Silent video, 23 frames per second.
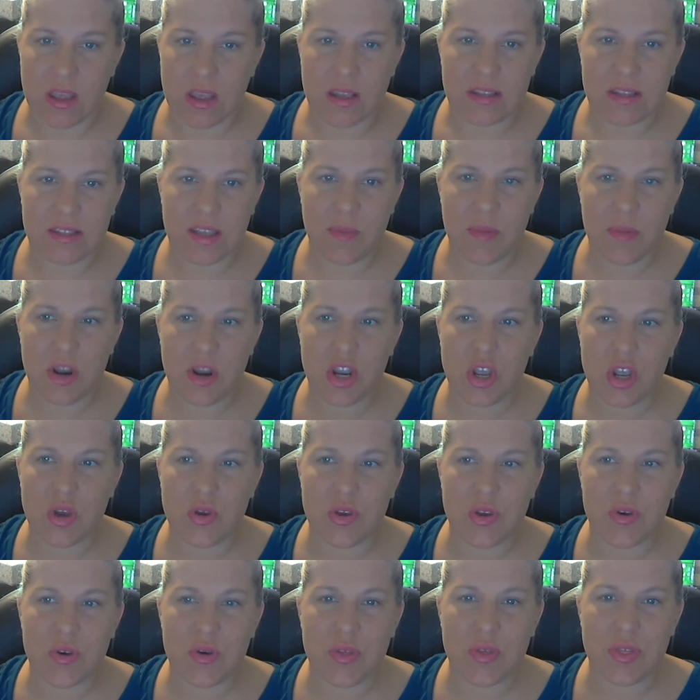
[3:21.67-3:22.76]
someone who
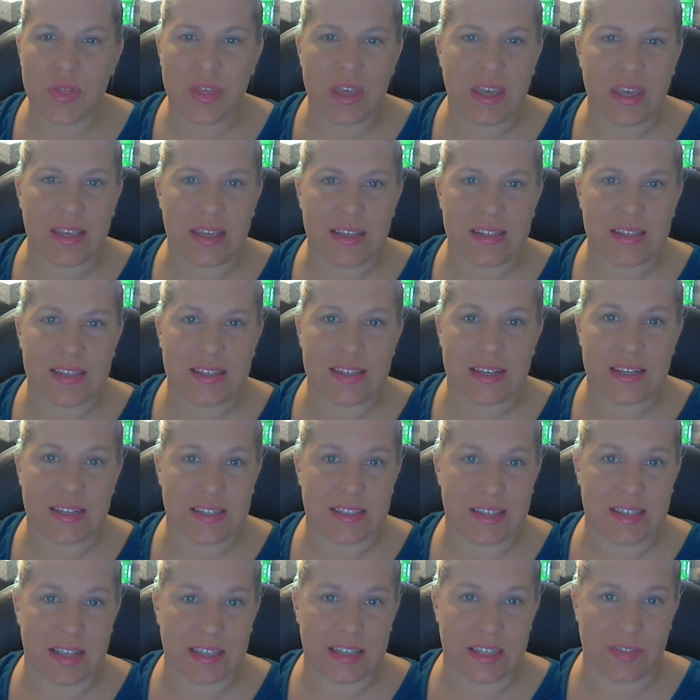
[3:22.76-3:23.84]
you think is
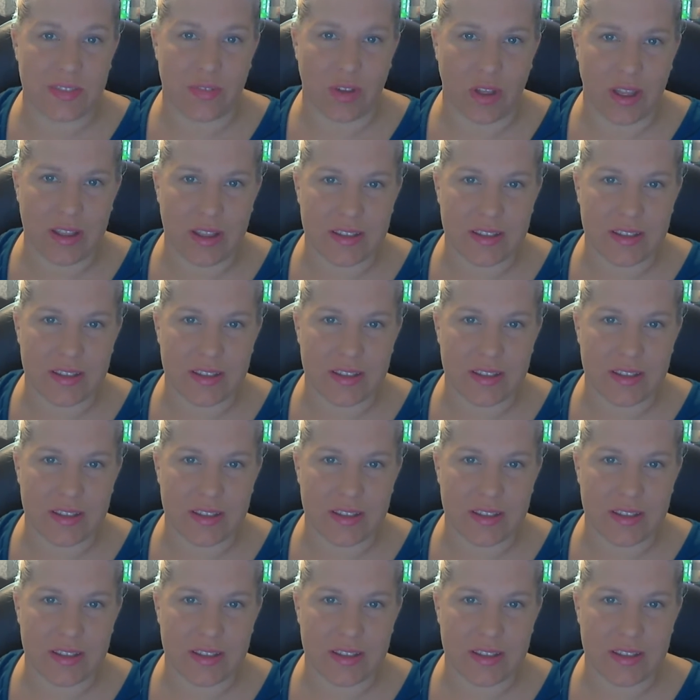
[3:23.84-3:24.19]
successful.